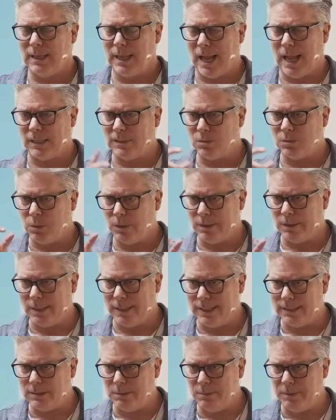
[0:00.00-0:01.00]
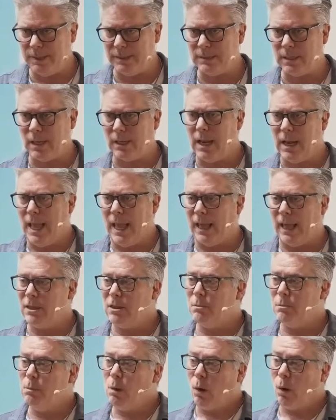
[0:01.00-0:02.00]
God's will is being done.
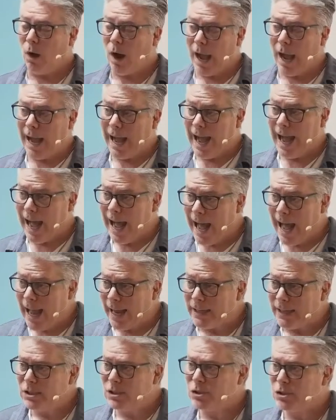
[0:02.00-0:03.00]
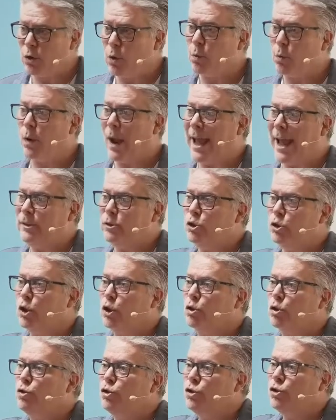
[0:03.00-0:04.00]
And the more I
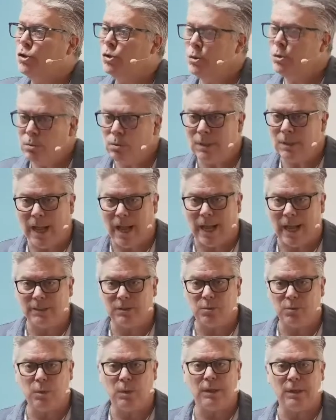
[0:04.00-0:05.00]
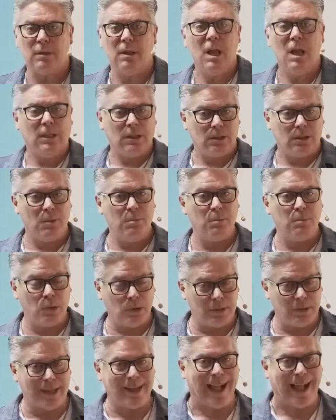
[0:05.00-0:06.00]
surrender to God's will, the
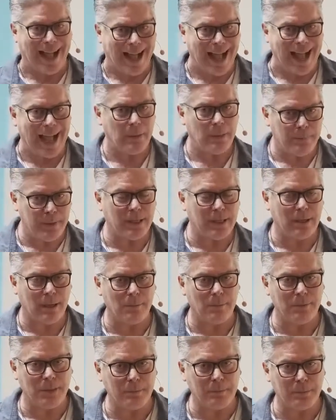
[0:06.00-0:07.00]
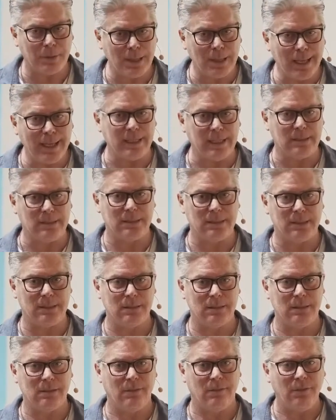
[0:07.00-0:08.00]
more that I become the
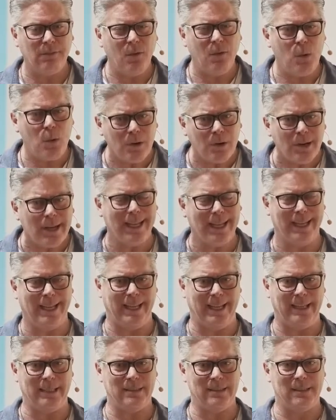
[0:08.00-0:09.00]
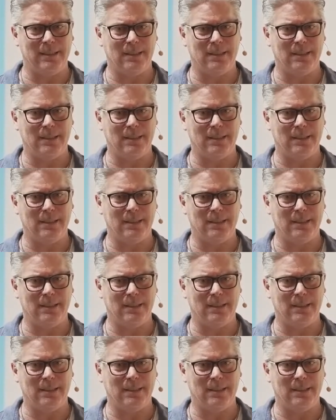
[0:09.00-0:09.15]
place for it.